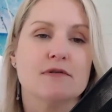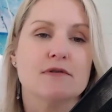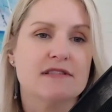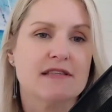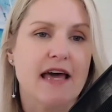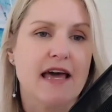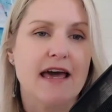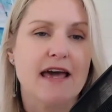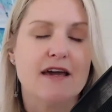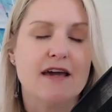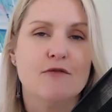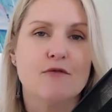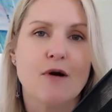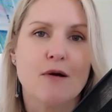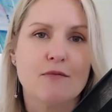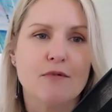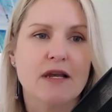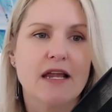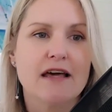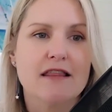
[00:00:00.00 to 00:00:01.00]
say or
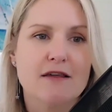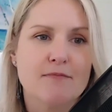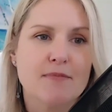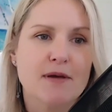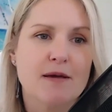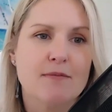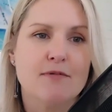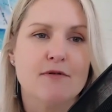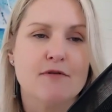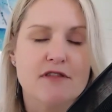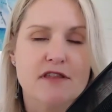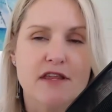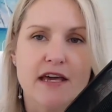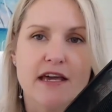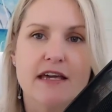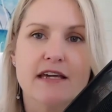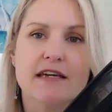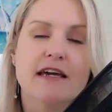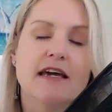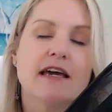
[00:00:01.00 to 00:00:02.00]
what will other people
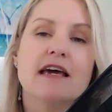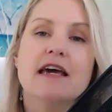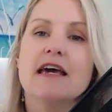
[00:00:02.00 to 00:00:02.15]
think